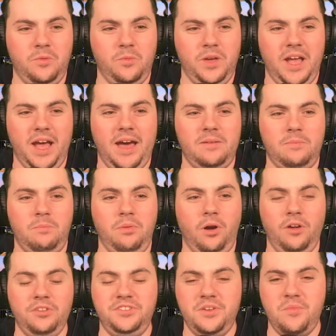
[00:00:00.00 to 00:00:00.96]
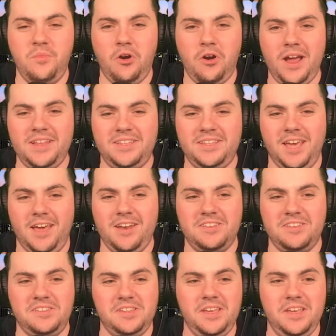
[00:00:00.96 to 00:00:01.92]
We got Baltimore at
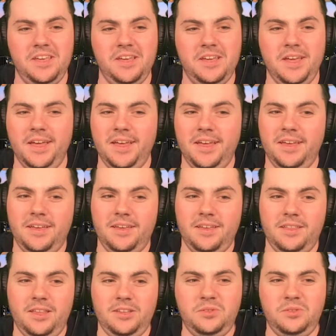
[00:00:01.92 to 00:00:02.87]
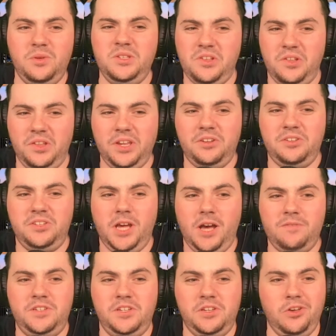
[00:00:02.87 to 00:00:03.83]
Tennessee. This one's a little
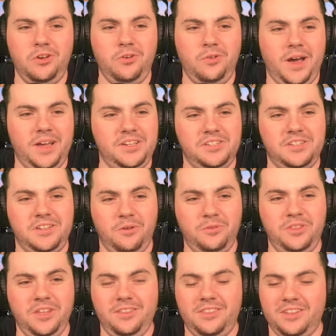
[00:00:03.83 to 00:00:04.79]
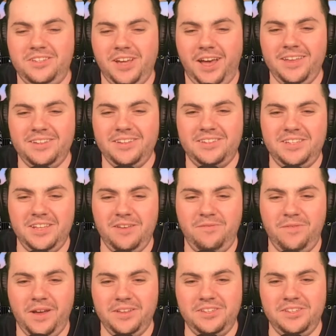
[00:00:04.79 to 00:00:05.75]
tough too. I just don't think the Titans
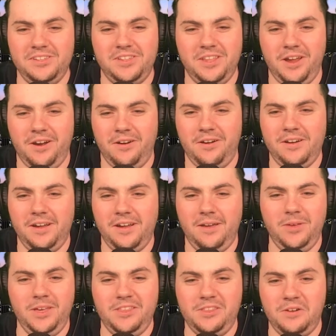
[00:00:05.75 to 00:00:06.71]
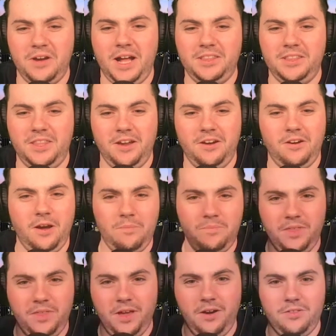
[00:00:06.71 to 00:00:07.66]
defense is there. I mean, they're not there
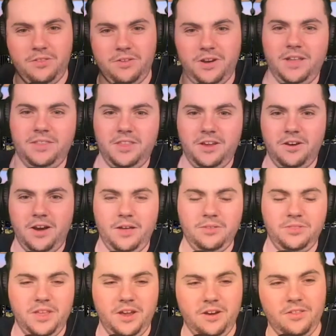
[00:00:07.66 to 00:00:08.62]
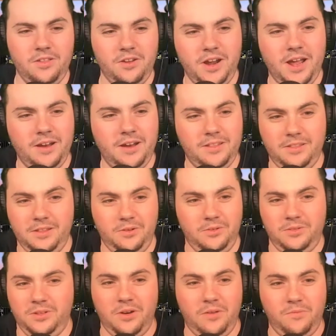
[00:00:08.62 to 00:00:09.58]
up there. They're not there out there.
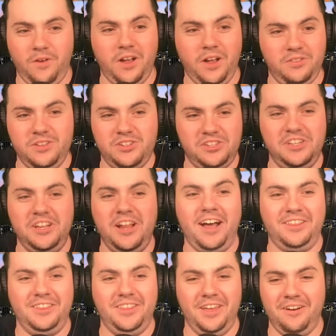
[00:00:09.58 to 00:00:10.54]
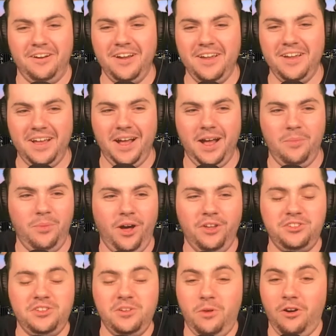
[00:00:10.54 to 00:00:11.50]
They're frankly just not there.
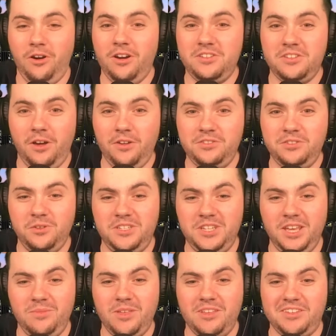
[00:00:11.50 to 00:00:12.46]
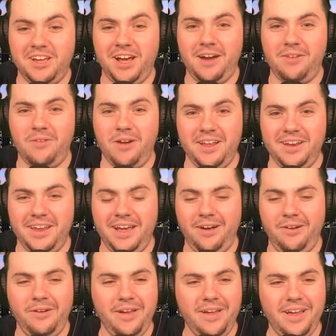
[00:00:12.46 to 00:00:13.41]
Baltimore is also a team that's hot right now.